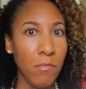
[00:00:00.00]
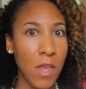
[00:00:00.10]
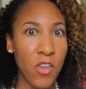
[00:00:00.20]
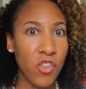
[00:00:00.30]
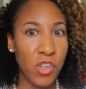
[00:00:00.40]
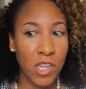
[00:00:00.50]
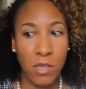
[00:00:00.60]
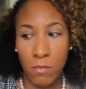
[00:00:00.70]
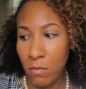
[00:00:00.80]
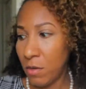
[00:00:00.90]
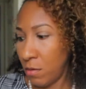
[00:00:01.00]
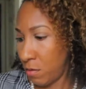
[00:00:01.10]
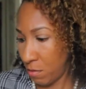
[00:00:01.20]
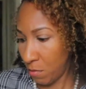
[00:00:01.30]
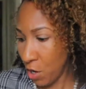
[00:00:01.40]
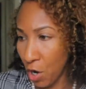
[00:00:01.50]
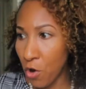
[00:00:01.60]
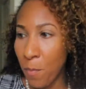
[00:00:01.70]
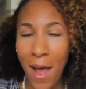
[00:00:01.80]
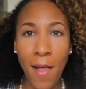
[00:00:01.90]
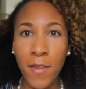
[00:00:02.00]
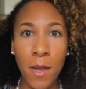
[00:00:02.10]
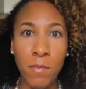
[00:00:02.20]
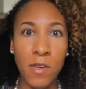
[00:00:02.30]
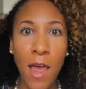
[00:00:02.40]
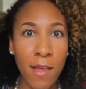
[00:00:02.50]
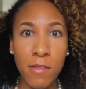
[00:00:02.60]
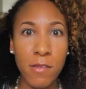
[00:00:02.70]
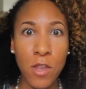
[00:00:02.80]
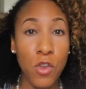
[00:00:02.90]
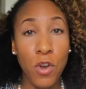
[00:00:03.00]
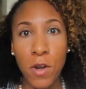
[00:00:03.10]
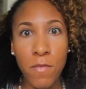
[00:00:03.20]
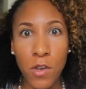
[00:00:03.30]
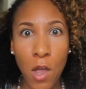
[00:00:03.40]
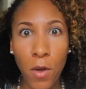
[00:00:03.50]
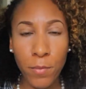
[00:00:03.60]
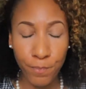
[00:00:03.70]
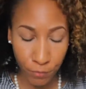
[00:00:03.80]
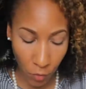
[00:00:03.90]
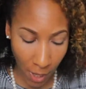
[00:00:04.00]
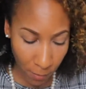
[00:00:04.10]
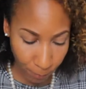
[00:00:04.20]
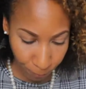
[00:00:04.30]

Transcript: it's just, you're piling up dust and you don't even know it. Okay?